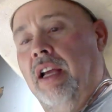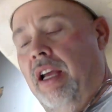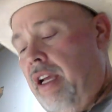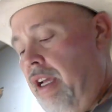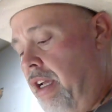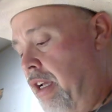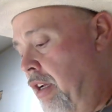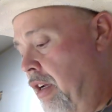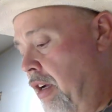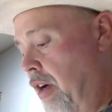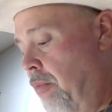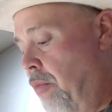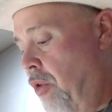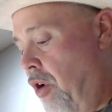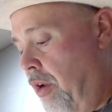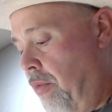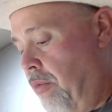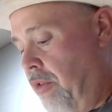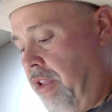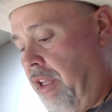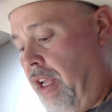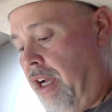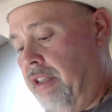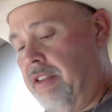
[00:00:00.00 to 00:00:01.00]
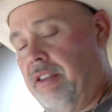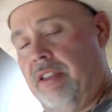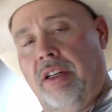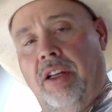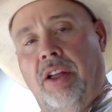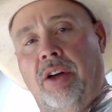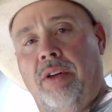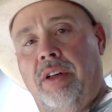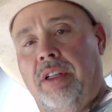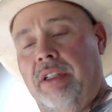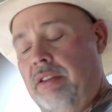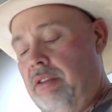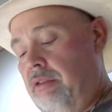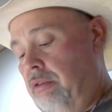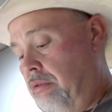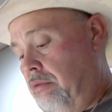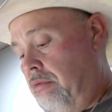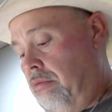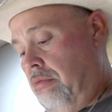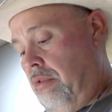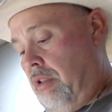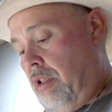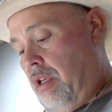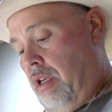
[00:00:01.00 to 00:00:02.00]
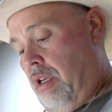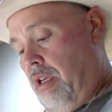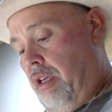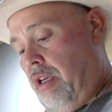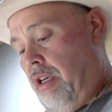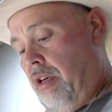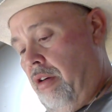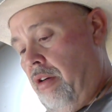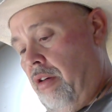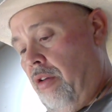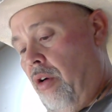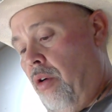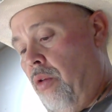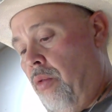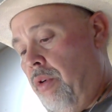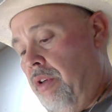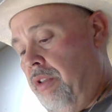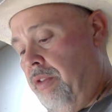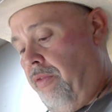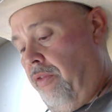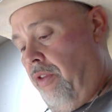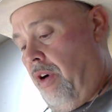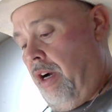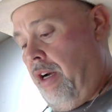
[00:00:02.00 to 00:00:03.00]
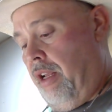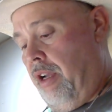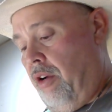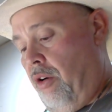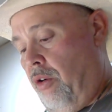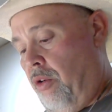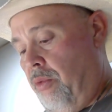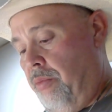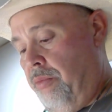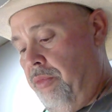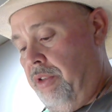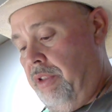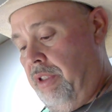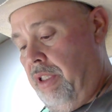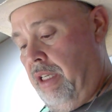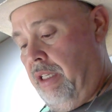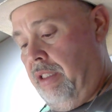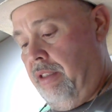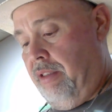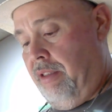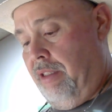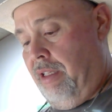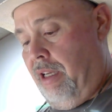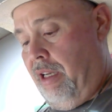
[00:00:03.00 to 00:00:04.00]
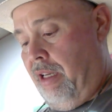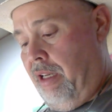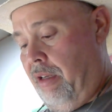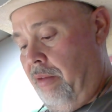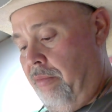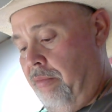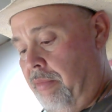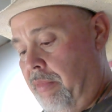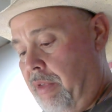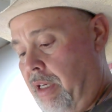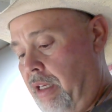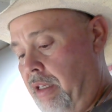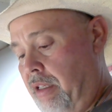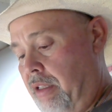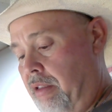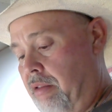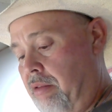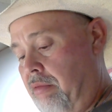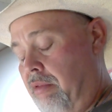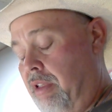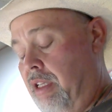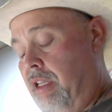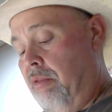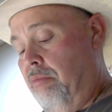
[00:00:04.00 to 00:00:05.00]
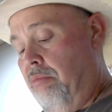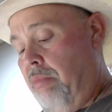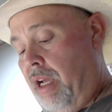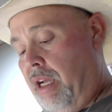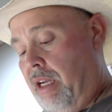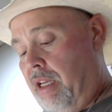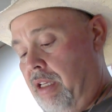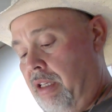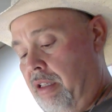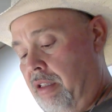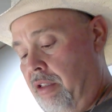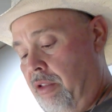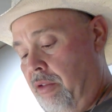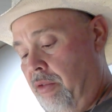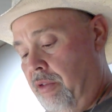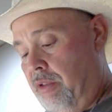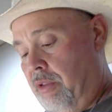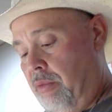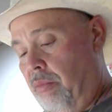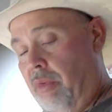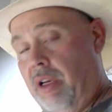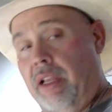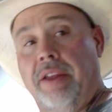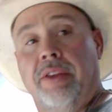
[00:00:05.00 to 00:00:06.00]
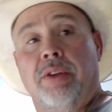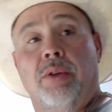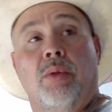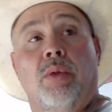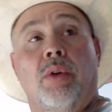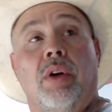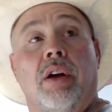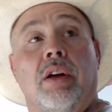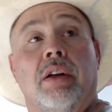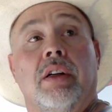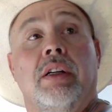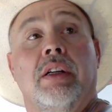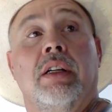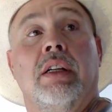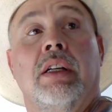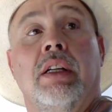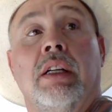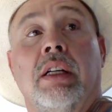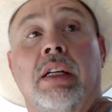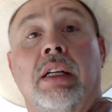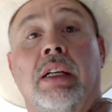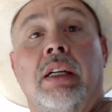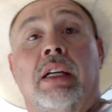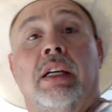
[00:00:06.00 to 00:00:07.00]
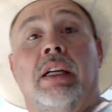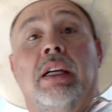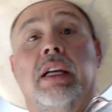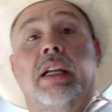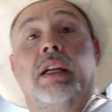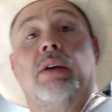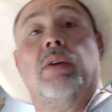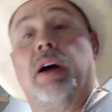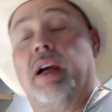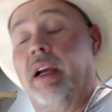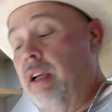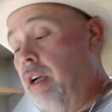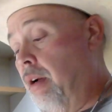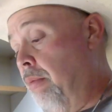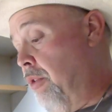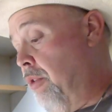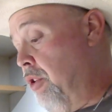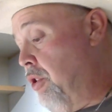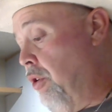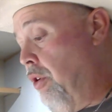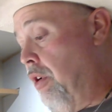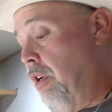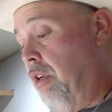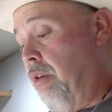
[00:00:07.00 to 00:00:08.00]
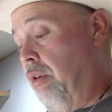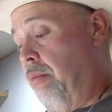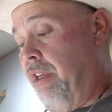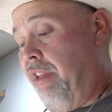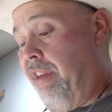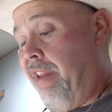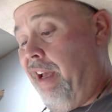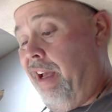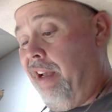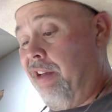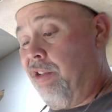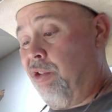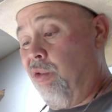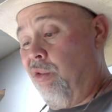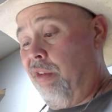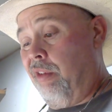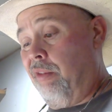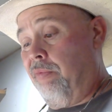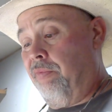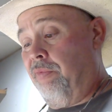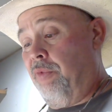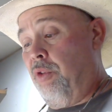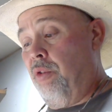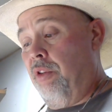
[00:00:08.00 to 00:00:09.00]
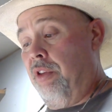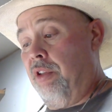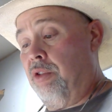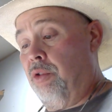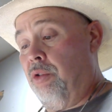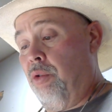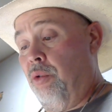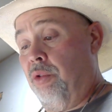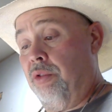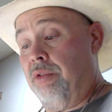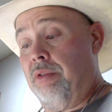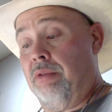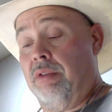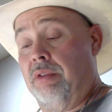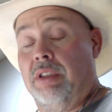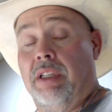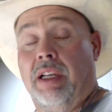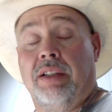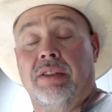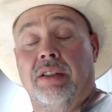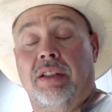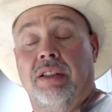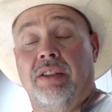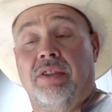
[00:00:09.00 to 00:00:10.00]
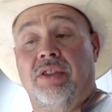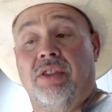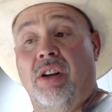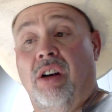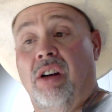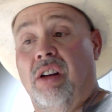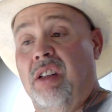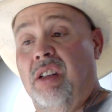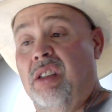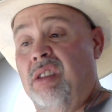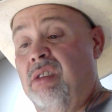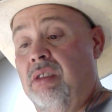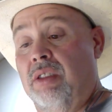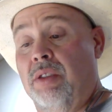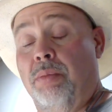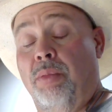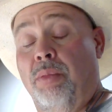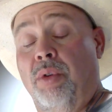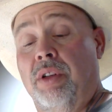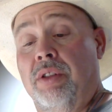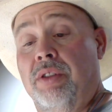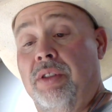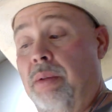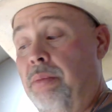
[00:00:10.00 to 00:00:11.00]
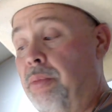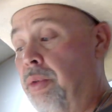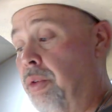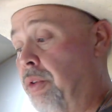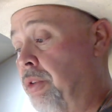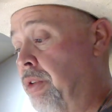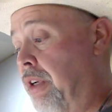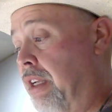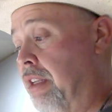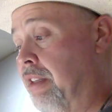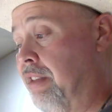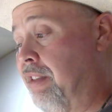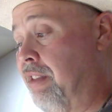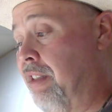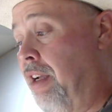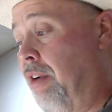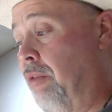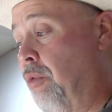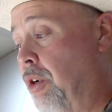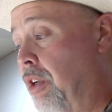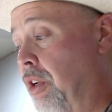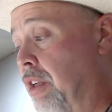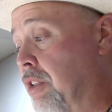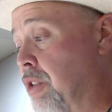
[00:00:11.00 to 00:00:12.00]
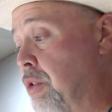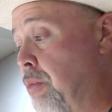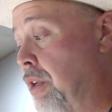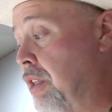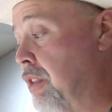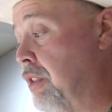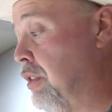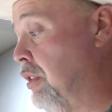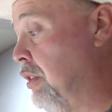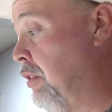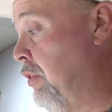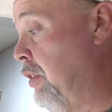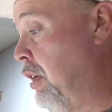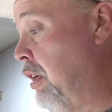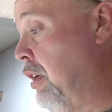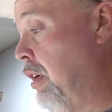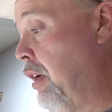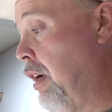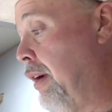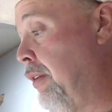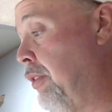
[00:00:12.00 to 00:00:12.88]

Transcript: Hey, I'm Ron with Locked and Loaded here at Always Friday Homestead. Today I'm kind of getting back into doing some leather work. Anyway, I'm going to show you a little bit of that, show you a few of the tools it takes to get started. It's pretty simple and it's not real expensive.